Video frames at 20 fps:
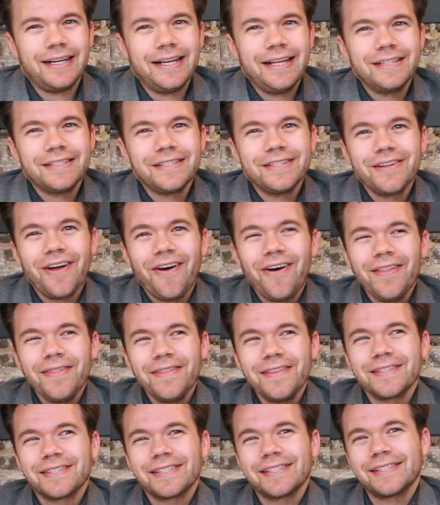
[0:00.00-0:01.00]
It's
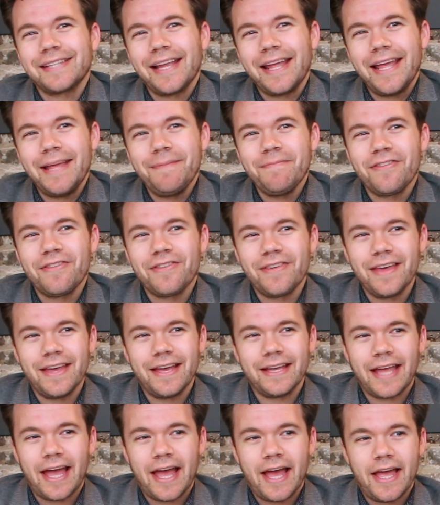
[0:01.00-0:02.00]
not the same
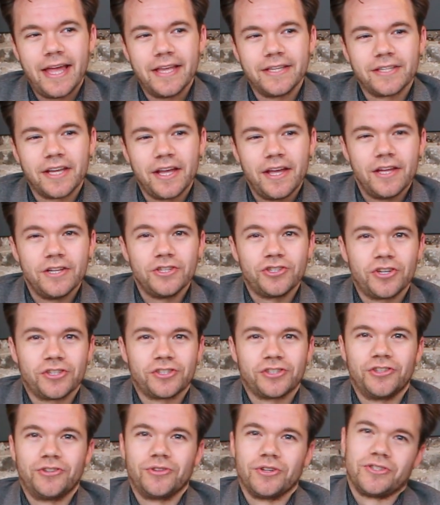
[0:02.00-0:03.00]
thing as
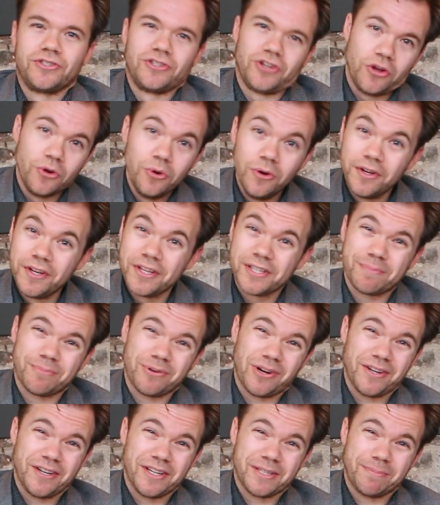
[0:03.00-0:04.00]
just gratuitous
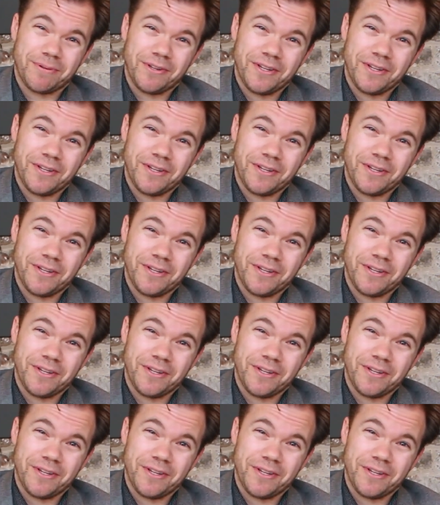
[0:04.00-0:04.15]
product